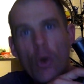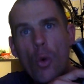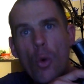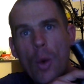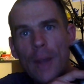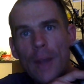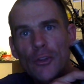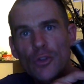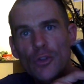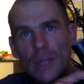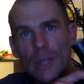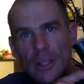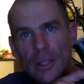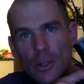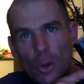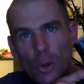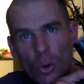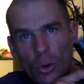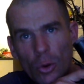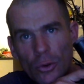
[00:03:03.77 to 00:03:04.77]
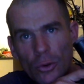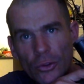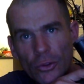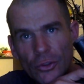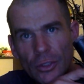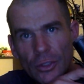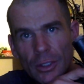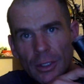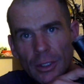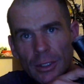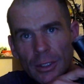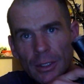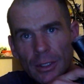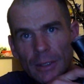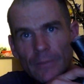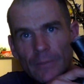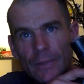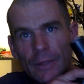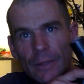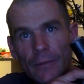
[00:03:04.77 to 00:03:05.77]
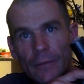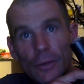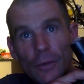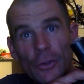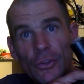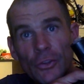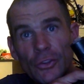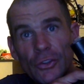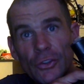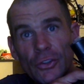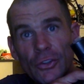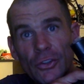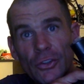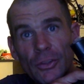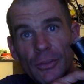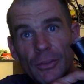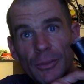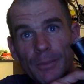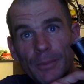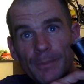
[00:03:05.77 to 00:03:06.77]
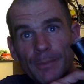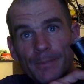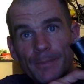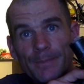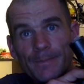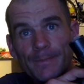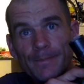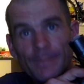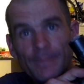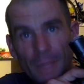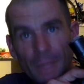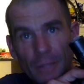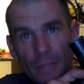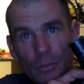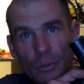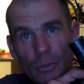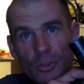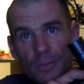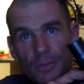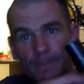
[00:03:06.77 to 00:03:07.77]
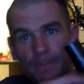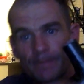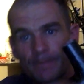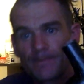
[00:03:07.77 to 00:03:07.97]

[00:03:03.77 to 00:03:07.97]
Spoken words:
Always treat the cause versus just a symptom. Thanks for watching.